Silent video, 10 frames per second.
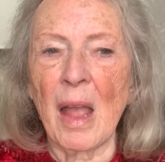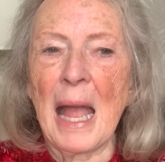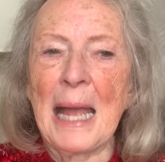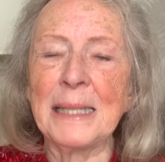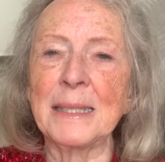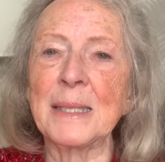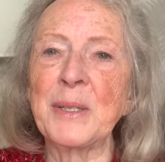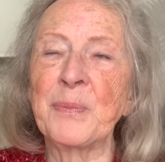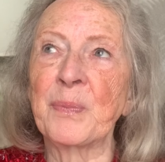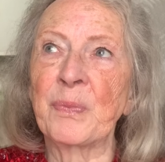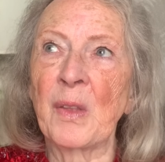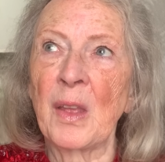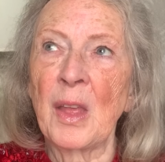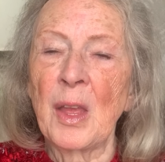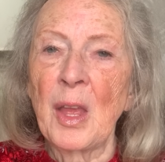and
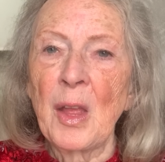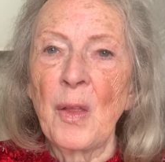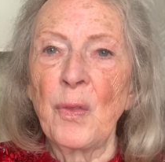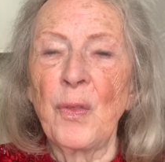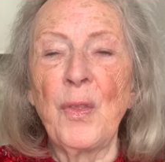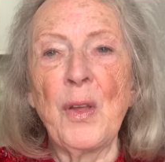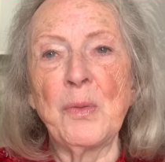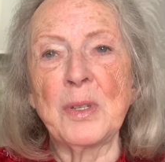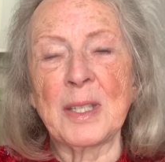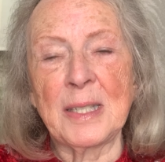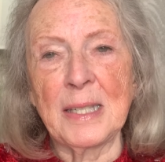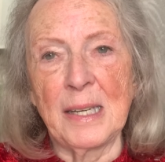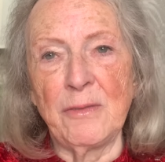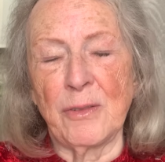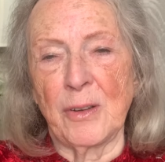there was a
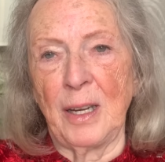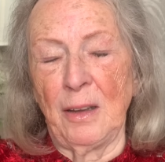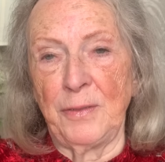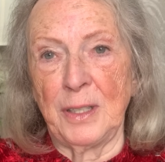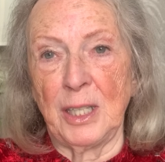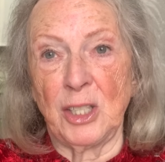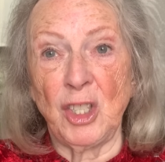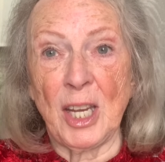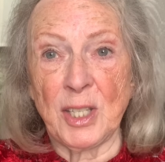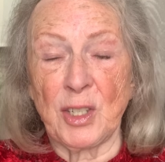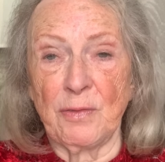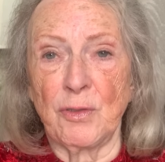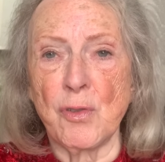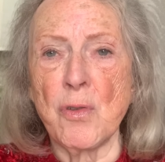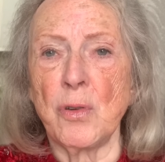delivery of a chest of
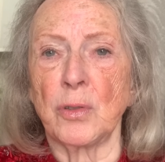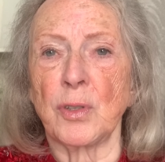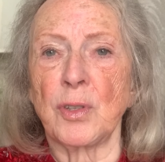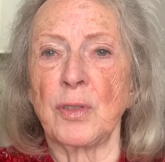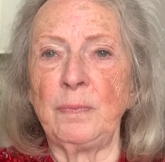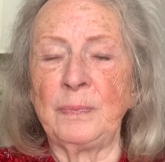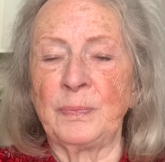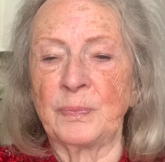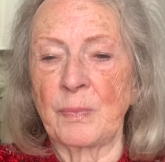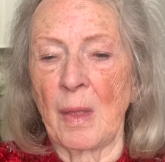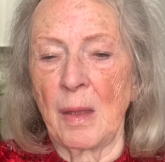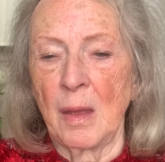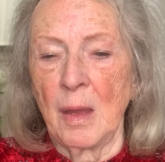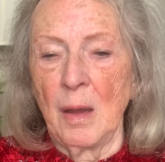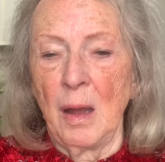drawers.
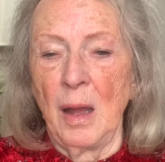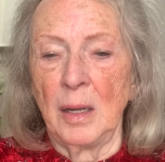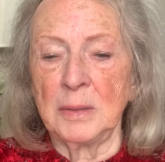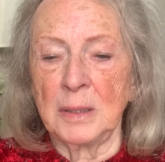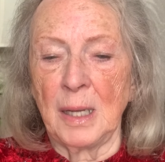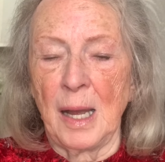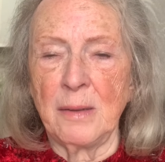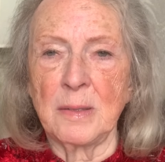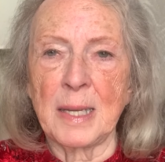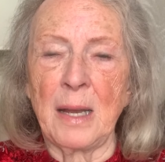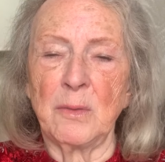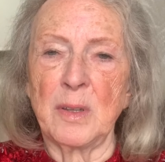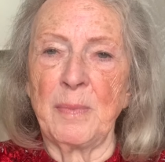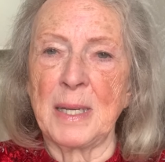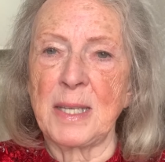And I was out
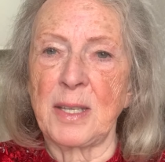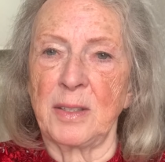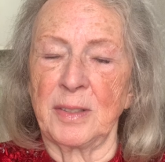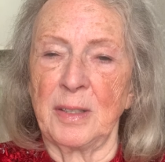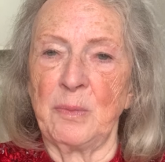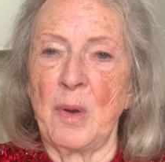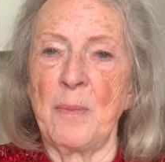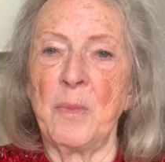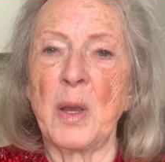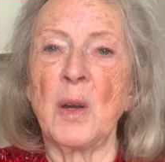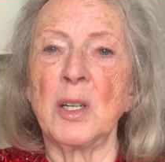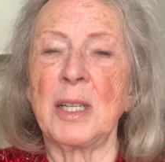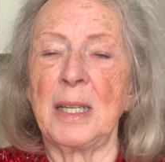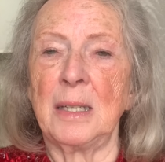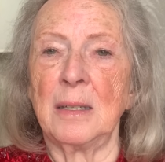with my son, and when we got
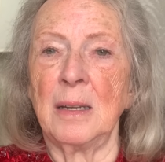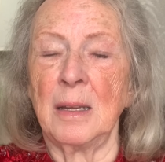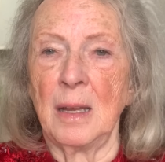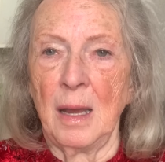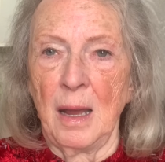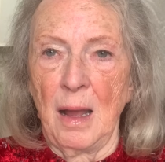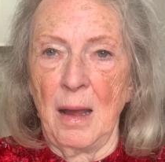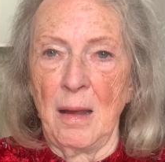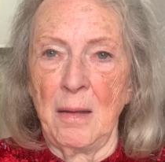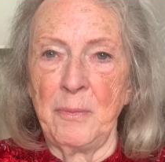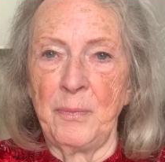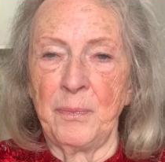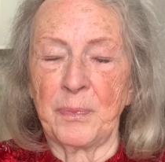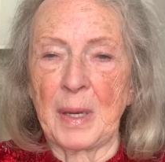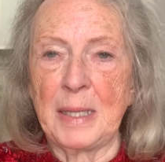in,
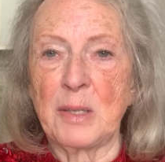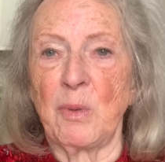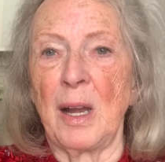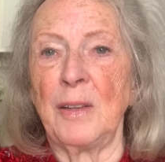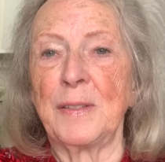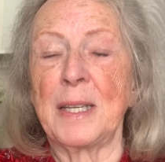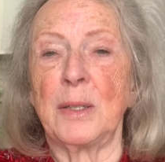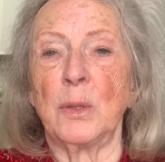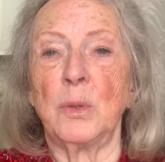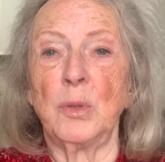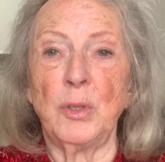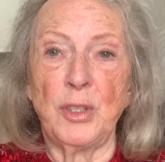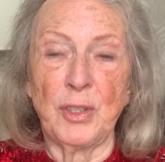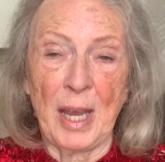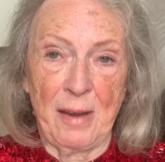his wife said, "Oh, could
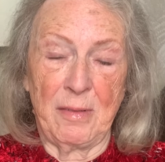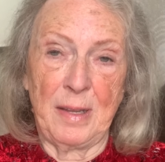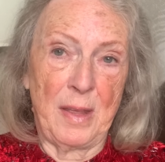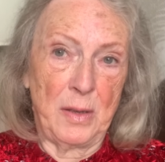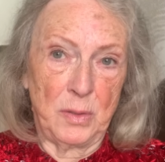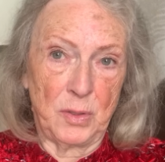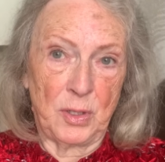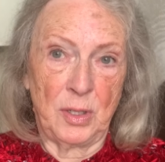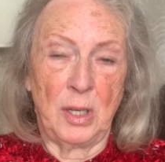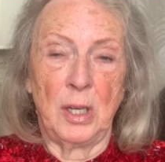you carry those